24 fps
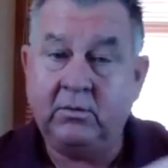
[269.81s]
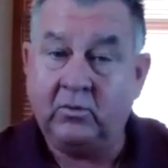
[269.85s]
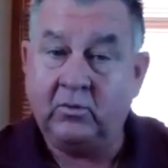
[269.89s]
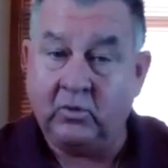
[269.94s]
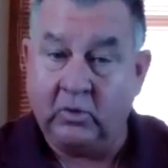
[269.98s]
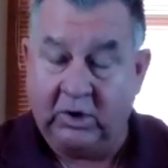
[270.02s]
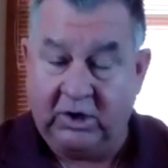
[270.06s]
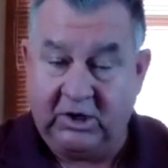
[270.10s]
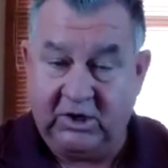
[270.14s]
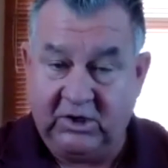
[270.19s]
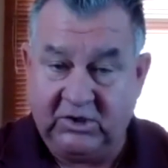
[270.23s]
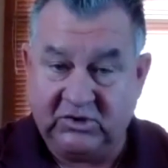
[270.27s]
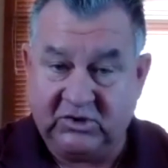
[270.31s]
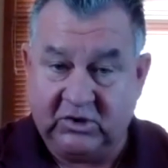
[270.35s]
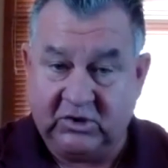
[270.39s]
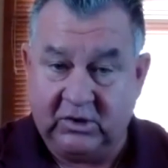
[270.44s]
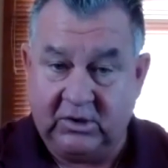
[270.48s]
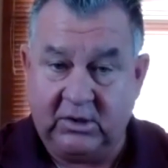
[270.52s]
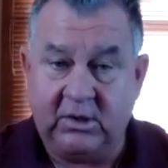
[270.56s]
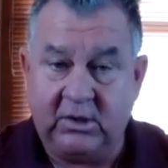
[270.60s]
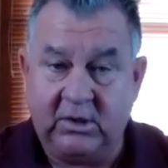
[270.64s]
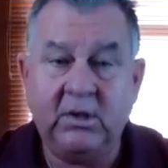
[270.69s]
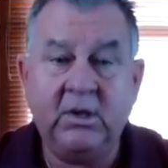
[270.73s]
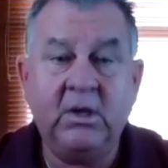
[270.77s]
Green is
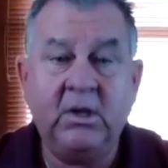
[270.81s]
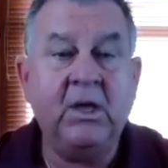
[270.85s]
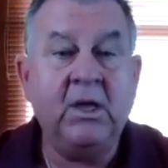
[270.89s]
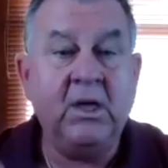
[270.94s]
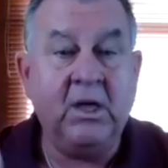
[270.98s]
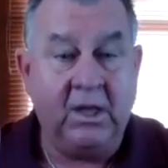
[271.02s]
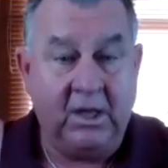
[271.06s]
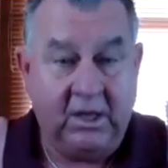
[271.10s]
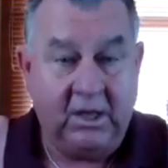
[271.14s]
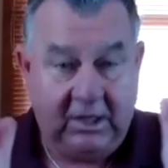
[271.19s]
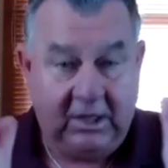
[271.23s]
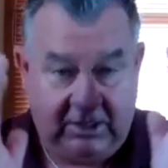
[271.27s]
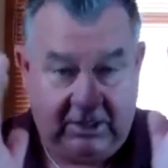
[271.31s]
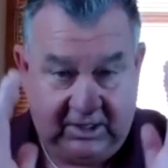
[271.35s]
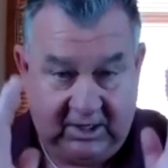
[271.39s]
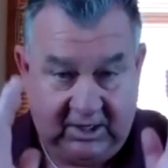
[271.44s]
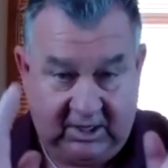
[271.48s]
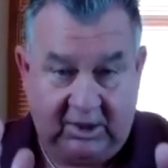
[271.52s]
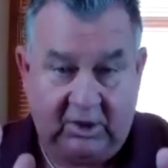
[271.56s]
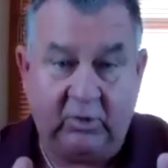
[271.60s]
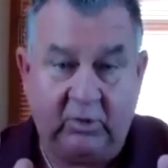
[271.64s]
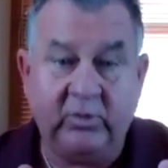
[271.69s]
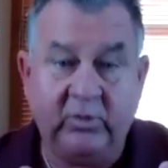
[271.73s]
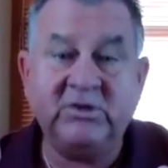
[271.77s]
good.
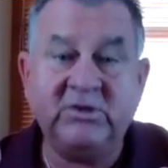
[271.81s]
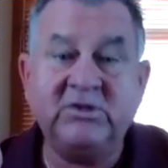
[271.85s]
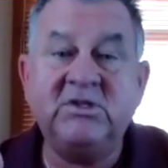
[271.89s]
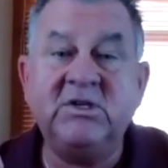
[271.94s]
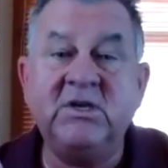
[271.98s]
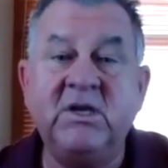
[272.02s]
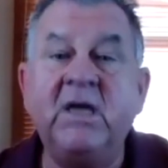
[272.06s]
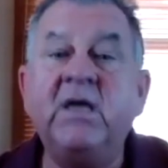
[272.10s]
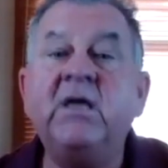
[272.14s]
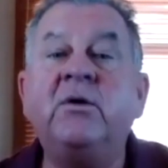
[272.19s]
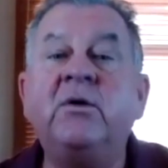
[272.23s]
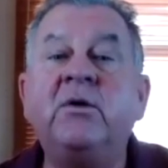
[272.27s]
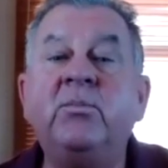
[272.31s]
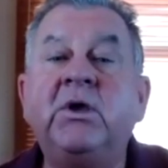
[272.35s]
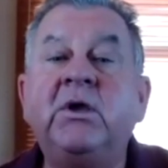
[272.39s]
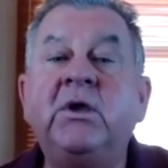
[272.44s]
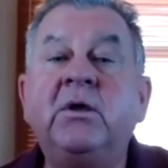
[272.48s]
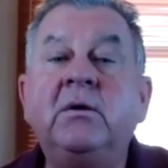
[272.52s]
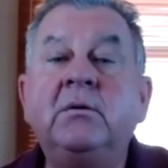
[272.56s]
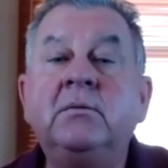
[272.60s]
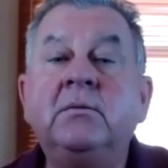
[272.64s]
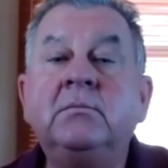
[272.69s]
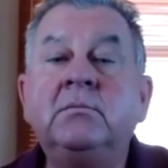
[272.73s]
Yellow is the enemy.